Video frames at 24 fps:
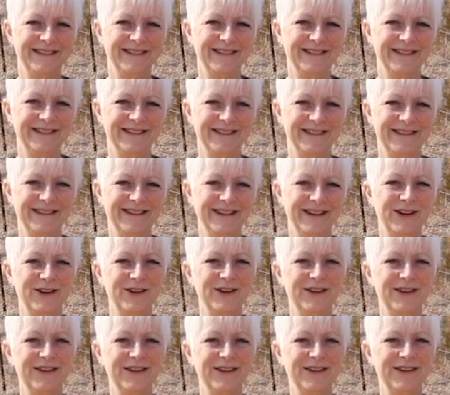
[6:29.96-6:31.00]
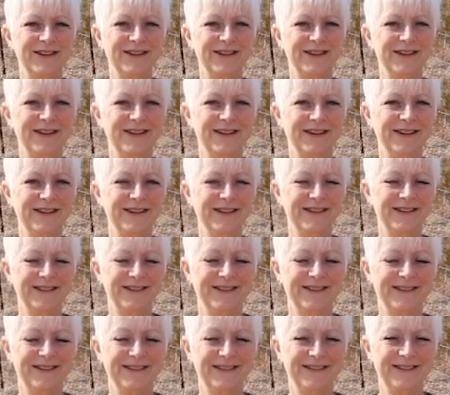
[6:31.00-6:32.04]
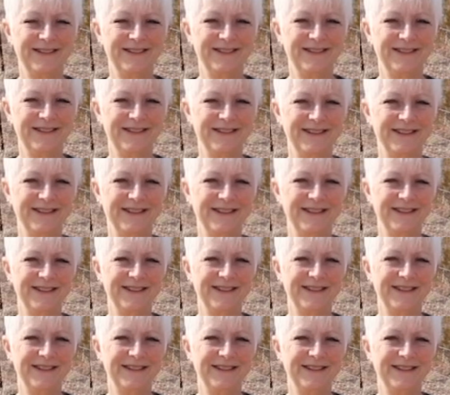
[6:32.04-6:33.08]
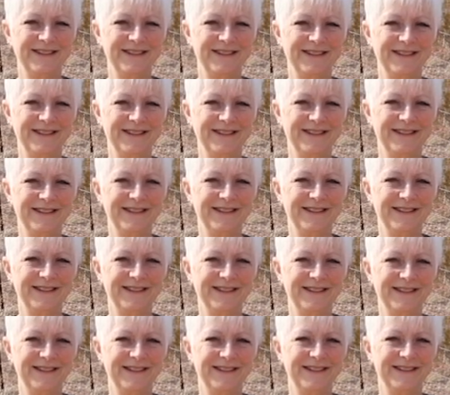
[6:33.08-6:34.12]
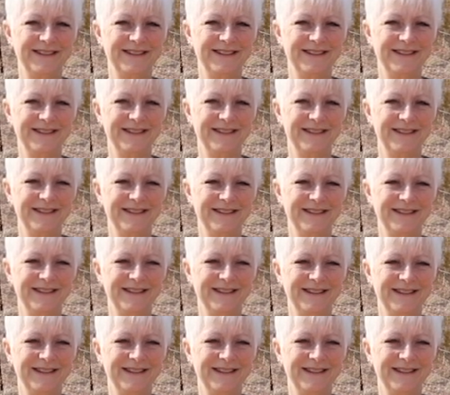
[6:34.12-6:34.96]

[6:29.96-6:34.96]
The person shown says nothing.